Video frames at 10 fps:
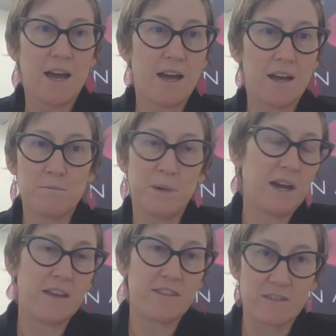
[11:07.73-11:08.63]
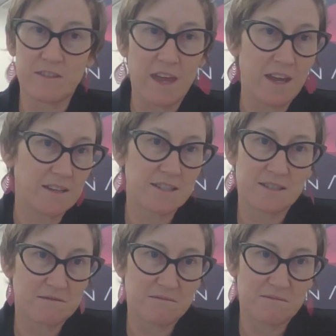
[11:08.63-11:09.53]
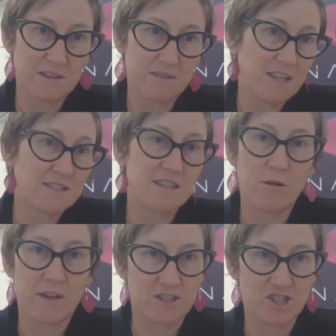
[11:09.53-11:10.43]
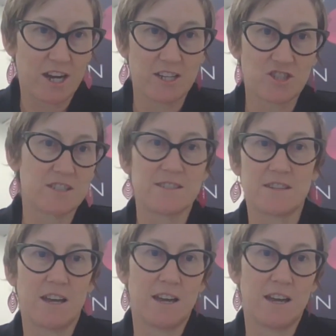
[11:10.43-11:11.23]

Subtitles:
But other than that, there's no other changes.